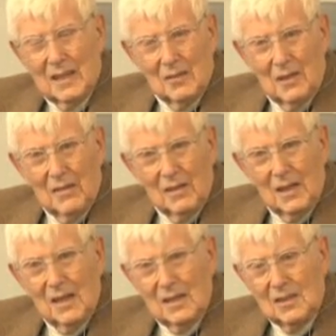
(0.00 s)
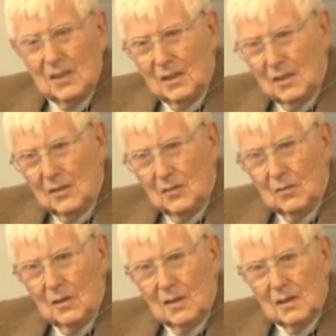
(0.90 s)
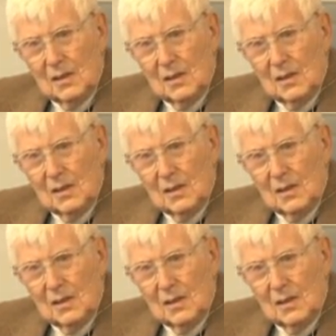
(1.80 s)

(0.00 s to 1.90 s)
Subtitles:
I don't have the energy to do this